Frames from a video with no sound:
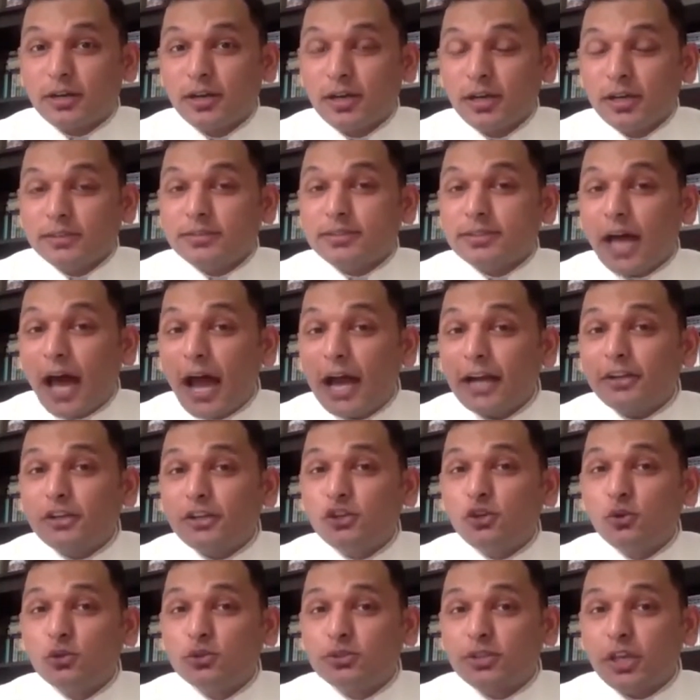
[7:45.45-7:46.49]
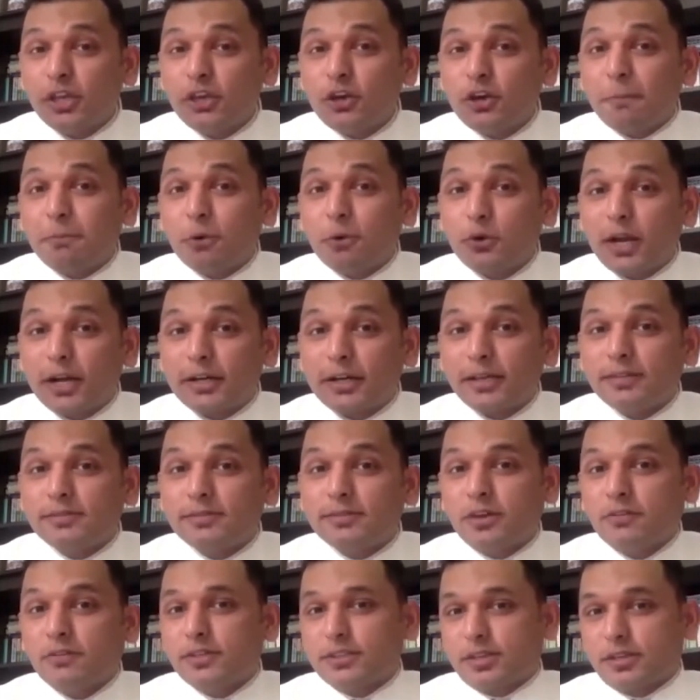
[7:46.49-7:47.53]
Start using your product and
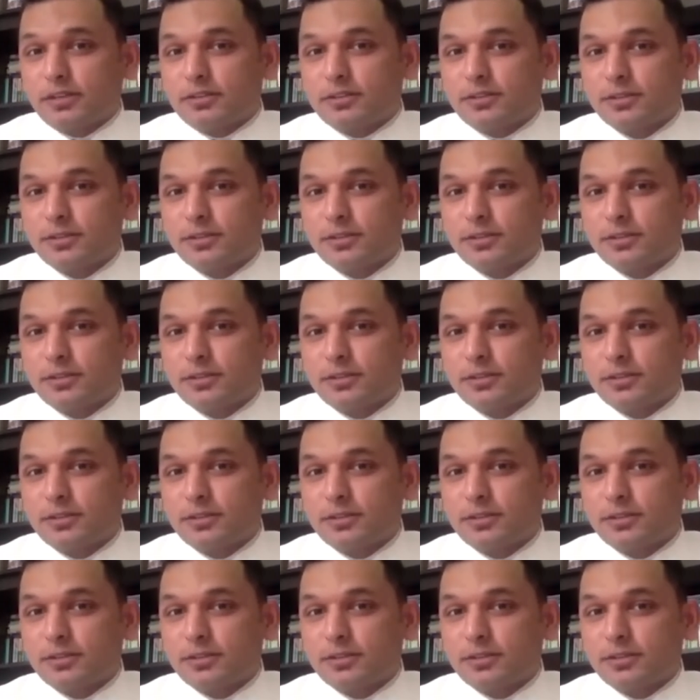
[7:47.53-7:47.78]
services.